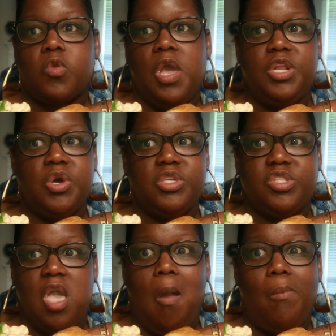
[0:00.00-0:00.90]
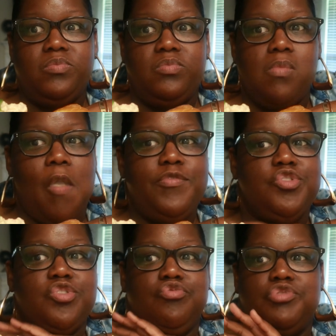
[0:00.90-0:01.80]
I noticed that if you
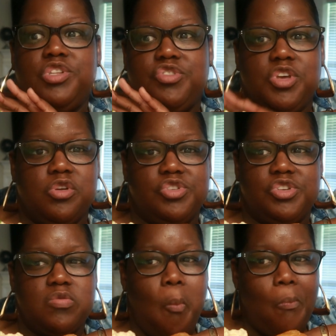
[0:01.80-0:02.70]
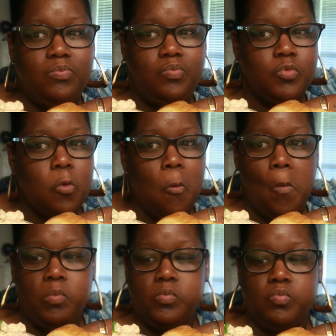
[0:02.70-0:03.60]
just rinse it or just
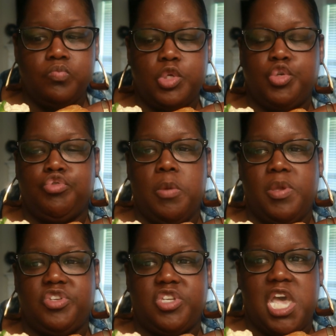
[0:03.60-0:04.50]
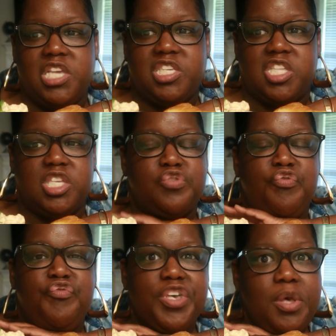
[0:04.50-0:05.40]
the shrimp, it just has like this
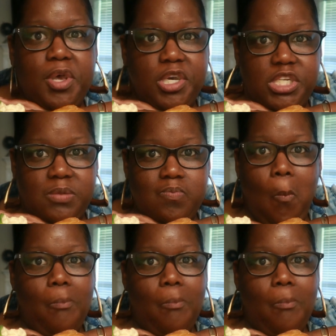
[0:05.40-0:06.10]
film on it.